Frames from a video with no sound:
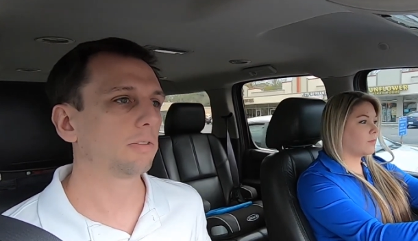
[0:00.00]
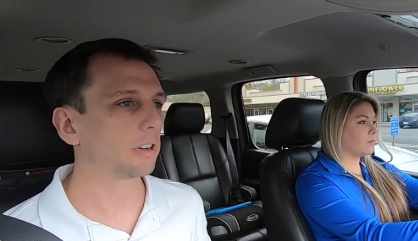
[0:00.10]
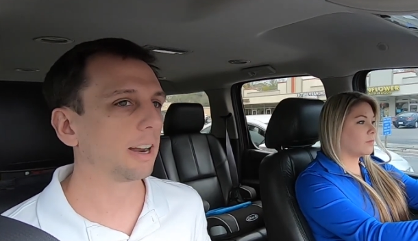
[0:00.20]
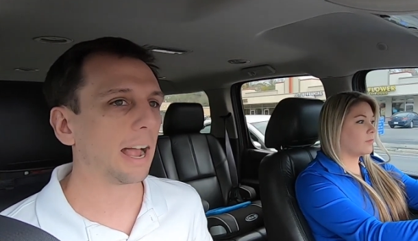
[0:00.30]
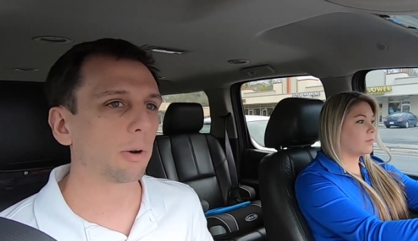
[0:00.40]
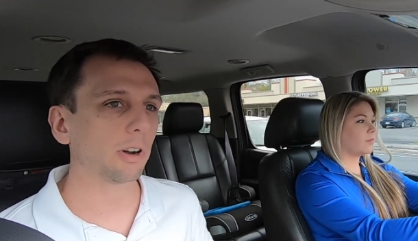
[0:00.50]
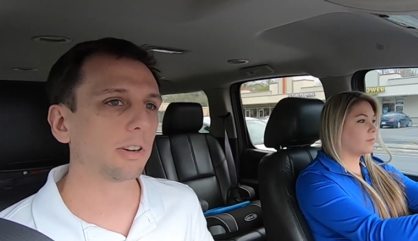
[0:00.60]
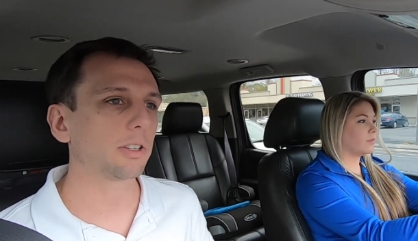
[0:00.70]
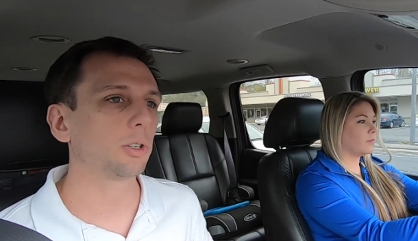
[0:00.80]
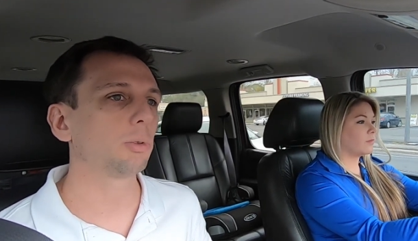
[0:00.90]
Speaker 1: for an hour or
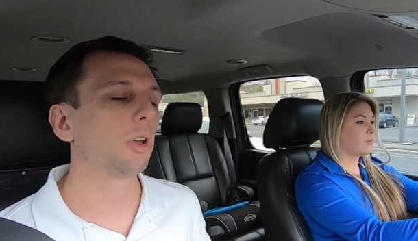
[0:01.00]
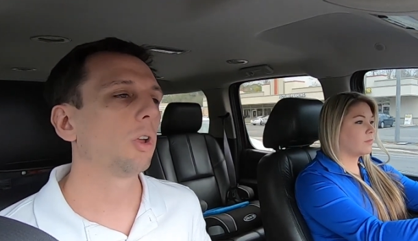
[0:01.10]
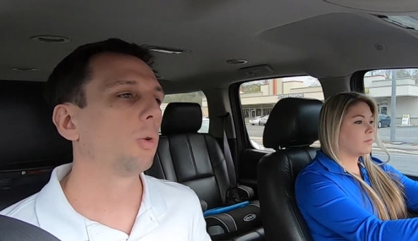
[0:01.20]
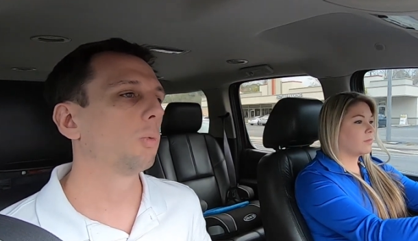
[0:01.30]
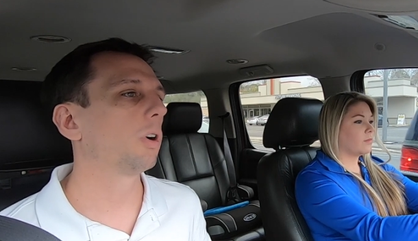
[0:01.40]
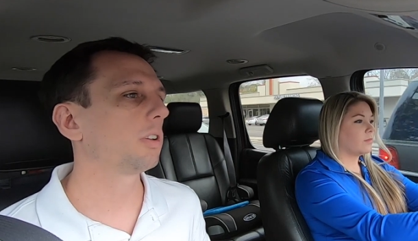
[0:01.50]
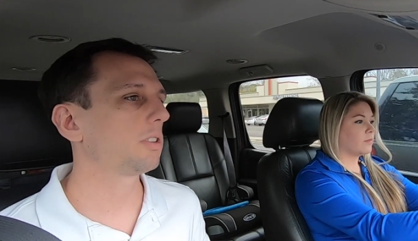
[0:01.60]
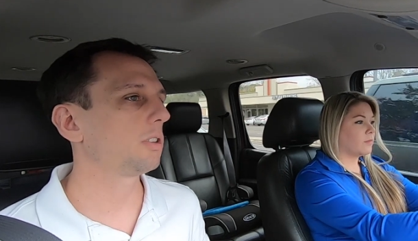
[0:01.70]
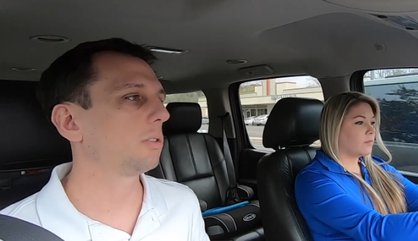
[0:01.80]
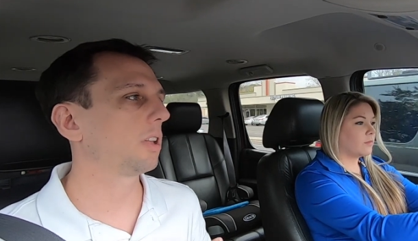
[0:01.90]
two. What
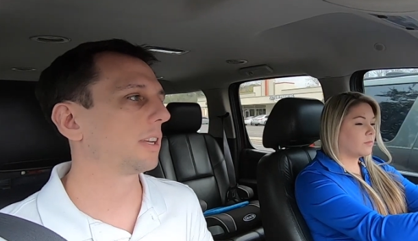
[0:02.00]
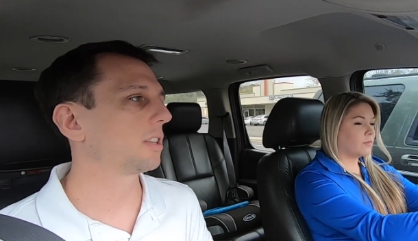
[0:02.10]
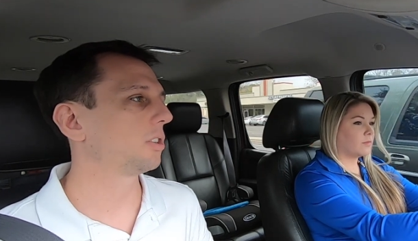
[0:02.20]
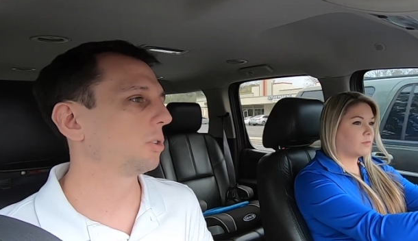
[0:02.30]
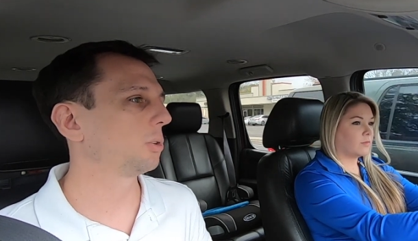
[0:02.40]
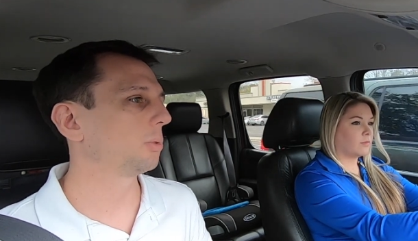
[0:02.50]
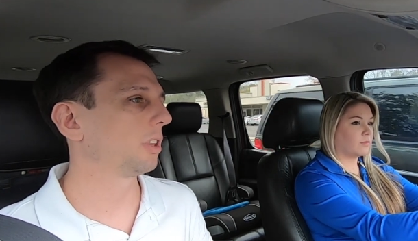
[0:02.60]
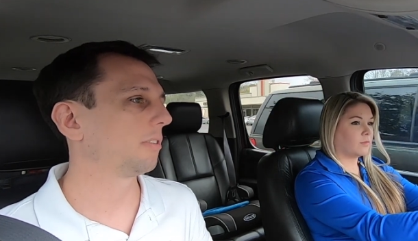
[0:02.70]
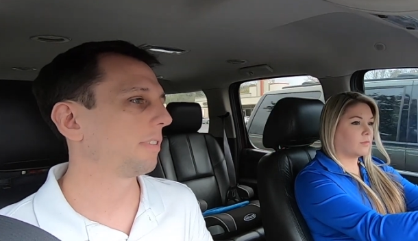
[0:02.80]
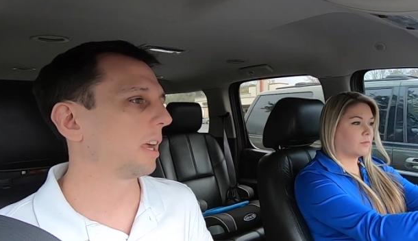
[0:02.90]
do you like to do
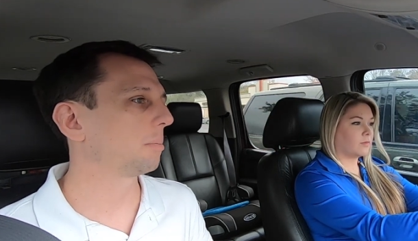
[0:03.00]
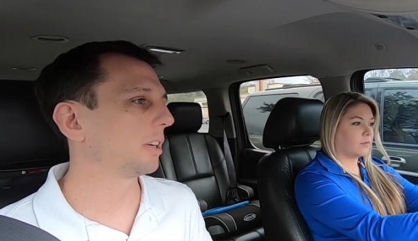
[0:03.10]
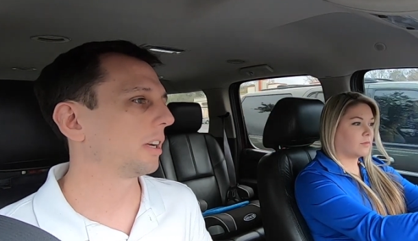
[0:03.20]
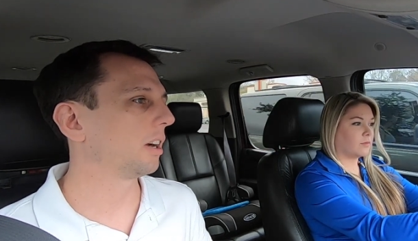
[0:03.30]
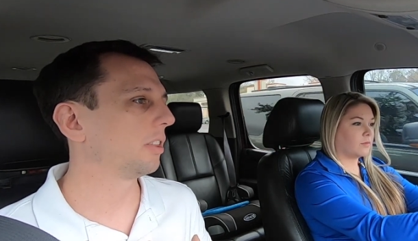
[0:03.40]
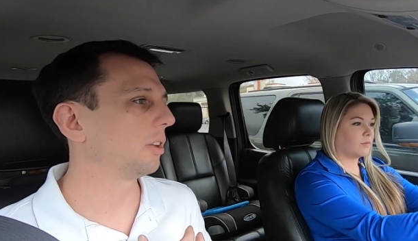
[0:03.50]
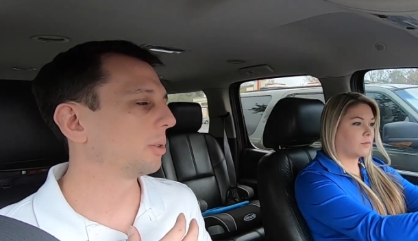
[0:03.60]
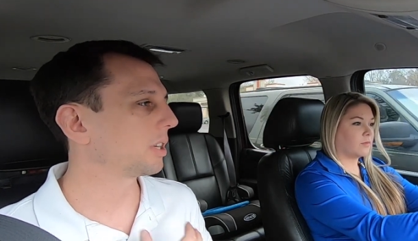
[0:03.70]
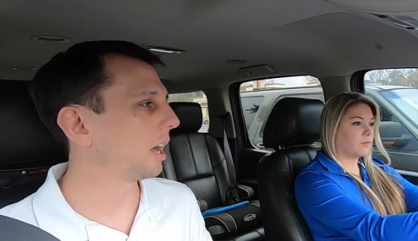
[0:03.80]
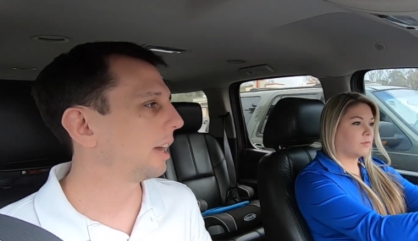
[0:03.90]
with the family on
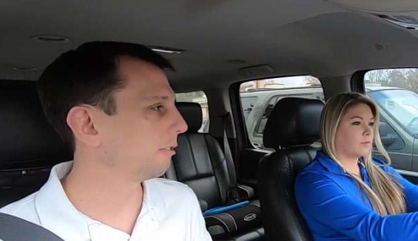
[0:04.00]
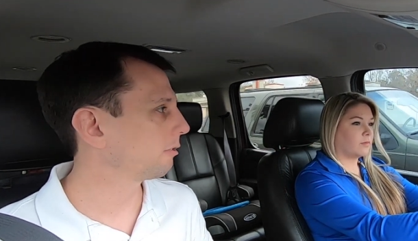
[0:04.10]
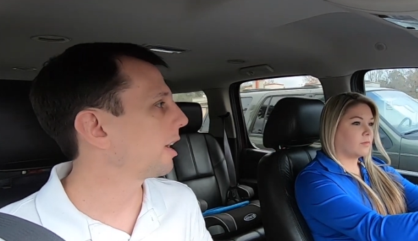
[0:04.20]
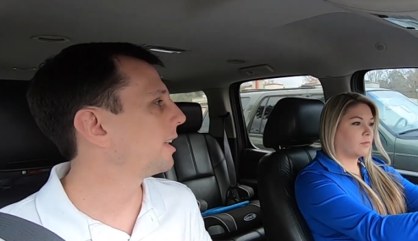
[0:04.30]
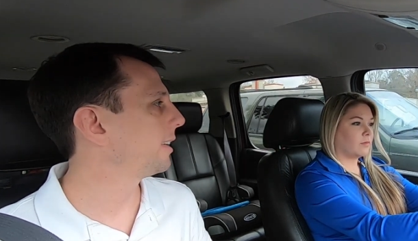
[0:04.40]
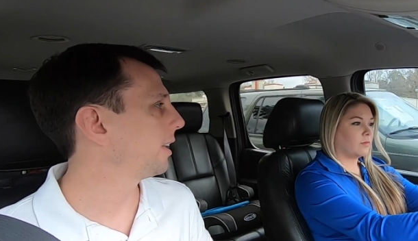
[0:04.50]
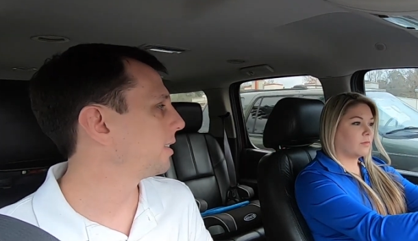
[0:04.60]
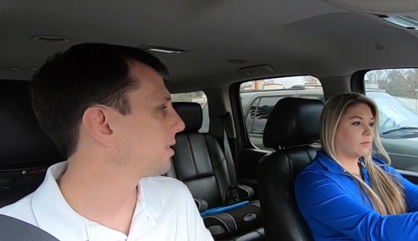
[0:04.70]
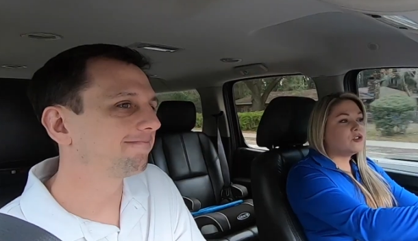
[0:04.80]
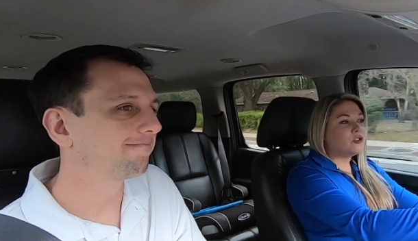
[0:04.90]
those hot, rainy
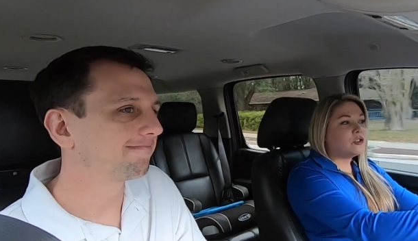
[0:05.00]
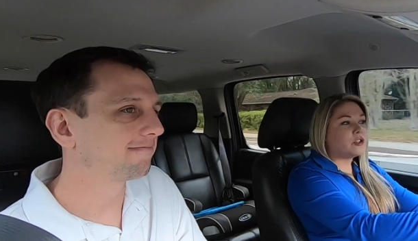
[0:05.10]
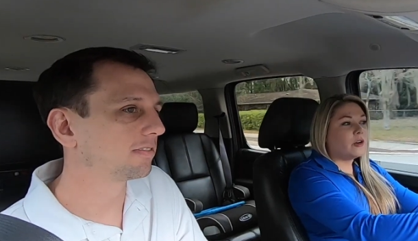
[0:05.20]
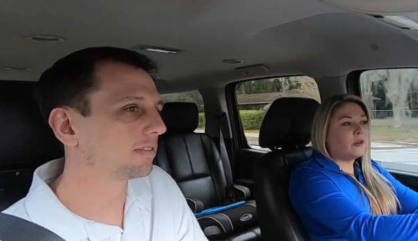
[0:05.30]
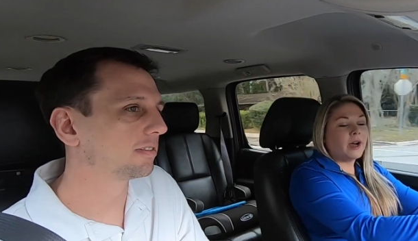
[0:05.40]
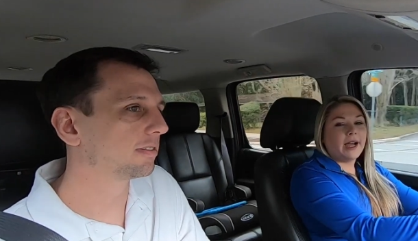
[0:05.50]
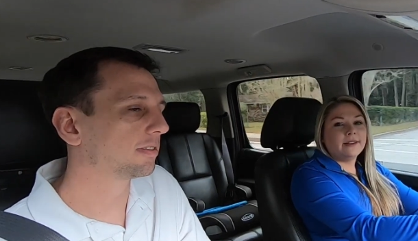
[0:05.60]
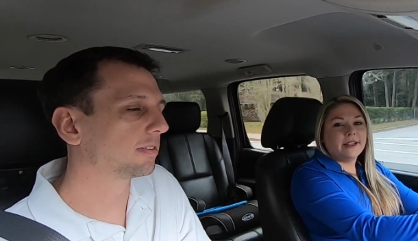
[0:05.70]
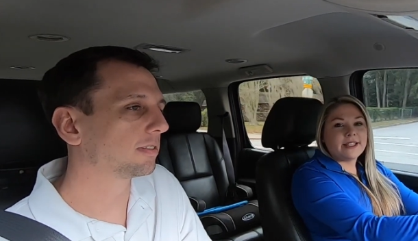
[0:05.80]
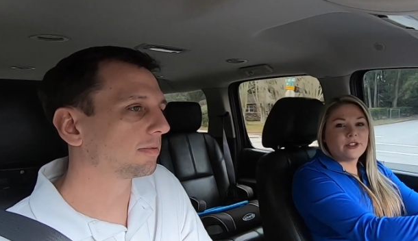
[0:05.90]
days?
Speaker 2: So I
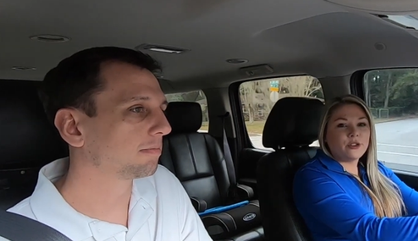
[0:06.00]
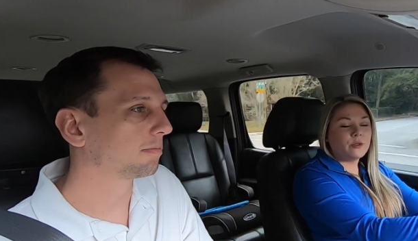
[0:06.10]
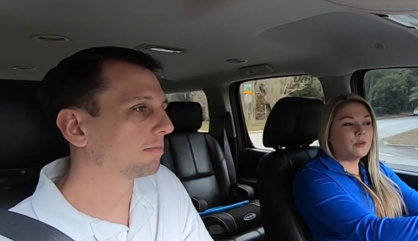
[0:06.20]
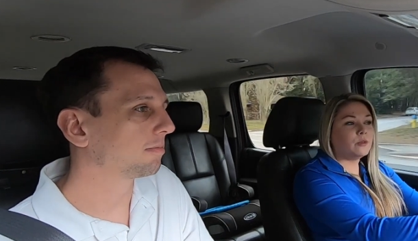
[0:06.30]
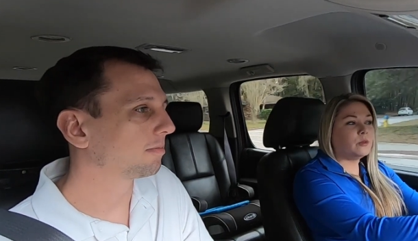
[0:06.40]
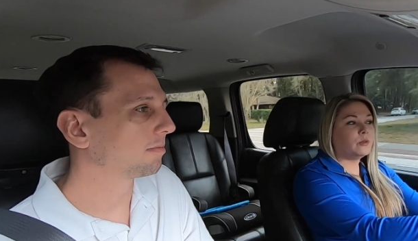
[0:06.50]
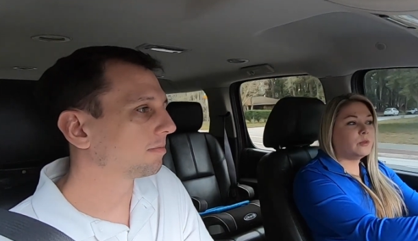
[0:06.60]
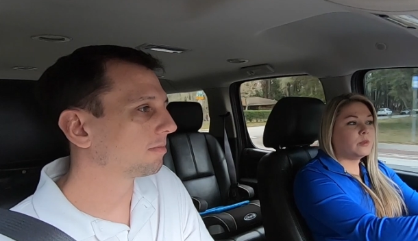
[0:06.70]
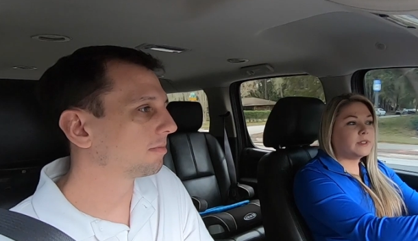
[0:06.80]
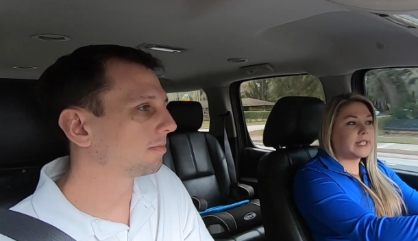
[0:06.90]
like to
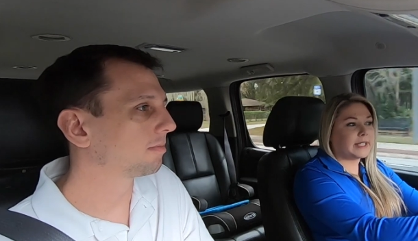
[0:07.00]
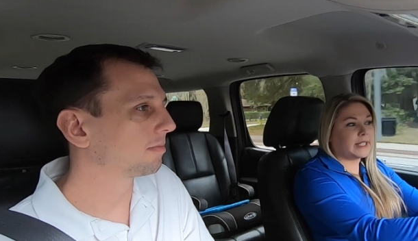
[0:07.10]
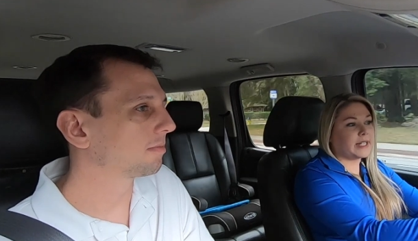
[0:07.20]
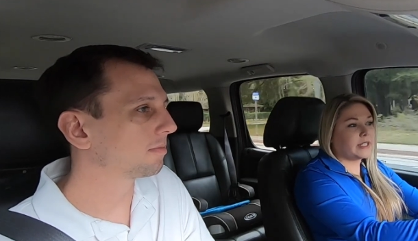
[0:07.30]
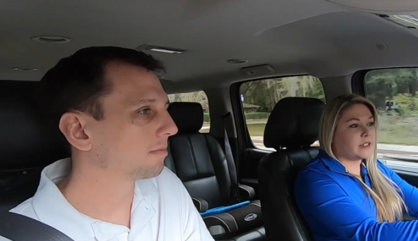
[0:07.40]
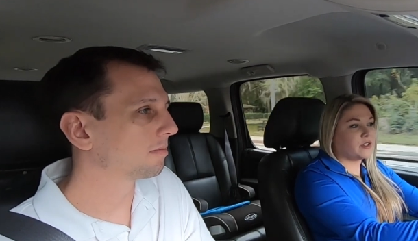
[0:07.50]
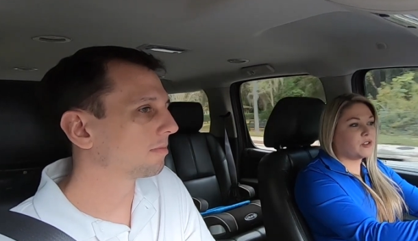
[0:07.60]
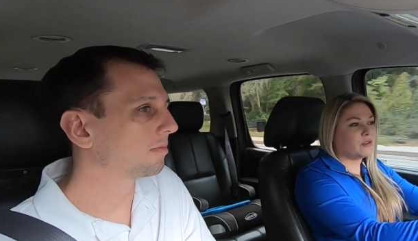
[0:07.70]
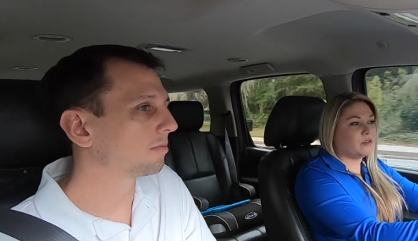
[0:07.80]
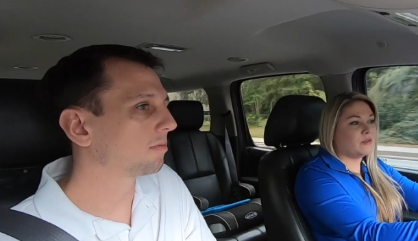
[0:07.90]
take the kids
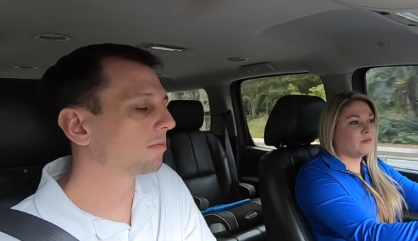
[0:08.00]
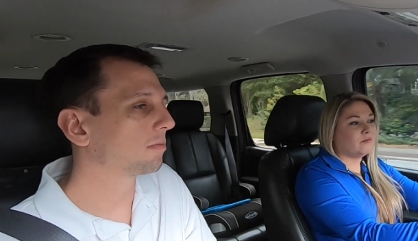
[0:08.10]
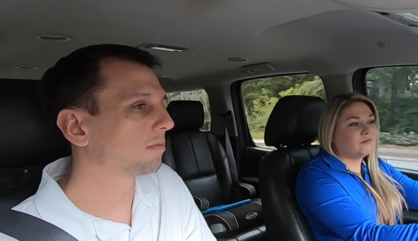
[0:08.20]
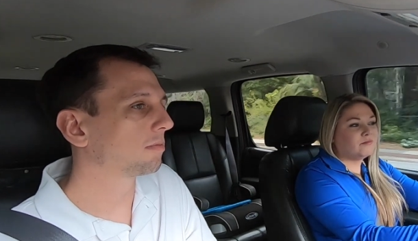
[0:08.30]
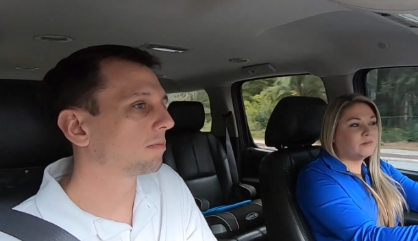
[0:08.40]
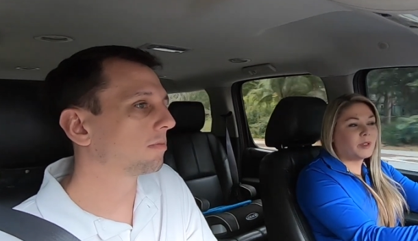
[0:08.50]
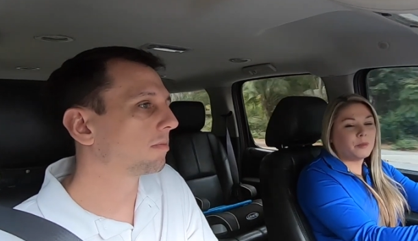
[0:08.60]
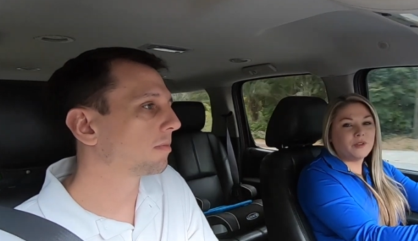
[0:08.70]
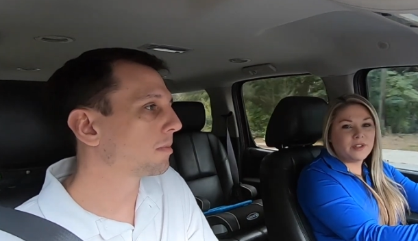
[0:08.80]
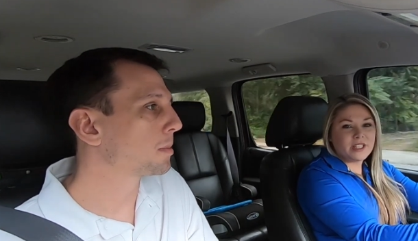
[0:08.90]
to the
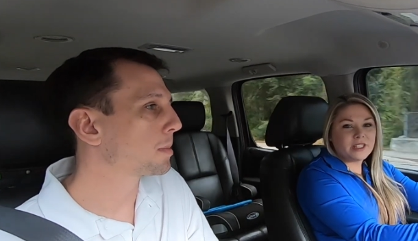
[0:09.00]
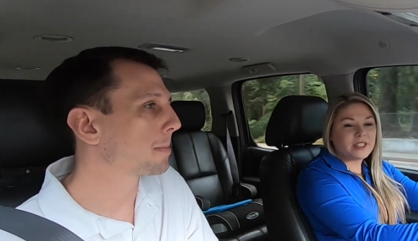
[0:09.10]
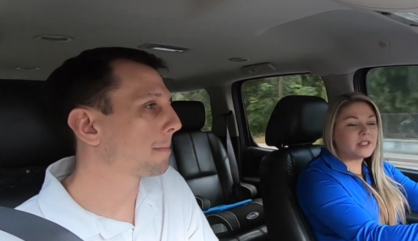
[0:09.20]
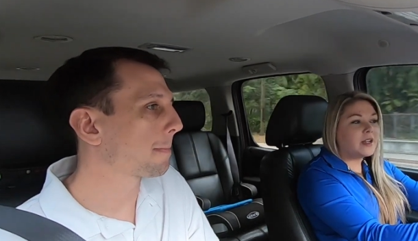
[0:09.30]
movies,